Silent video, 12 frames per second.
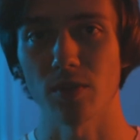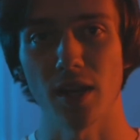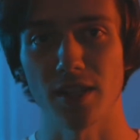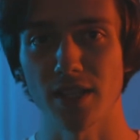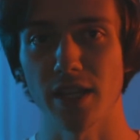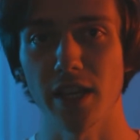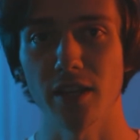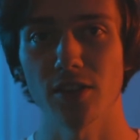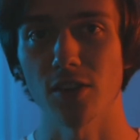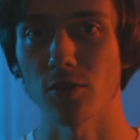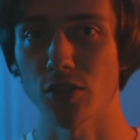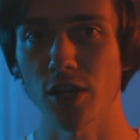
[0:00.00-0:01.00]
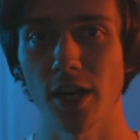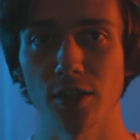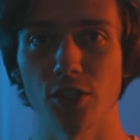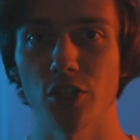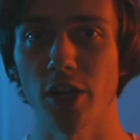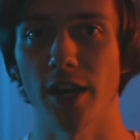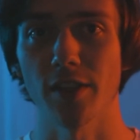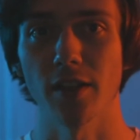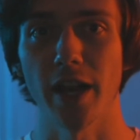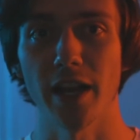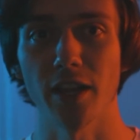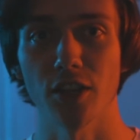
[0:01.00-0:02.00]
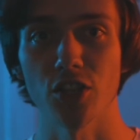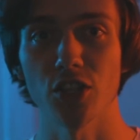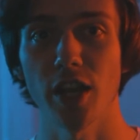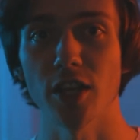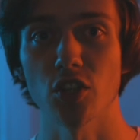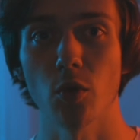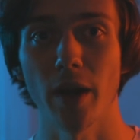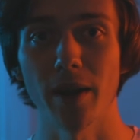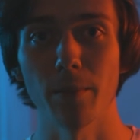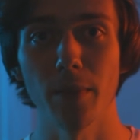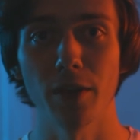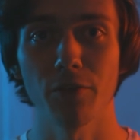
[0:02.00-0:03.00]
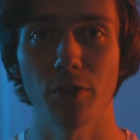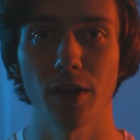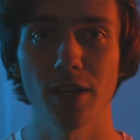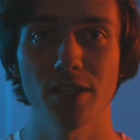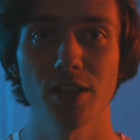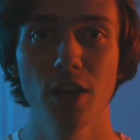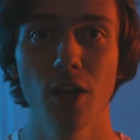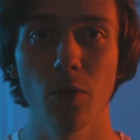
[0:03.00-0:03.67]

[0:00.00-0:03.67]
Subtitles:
a scene. So shot to shot, the lighting can change quite a bit for us.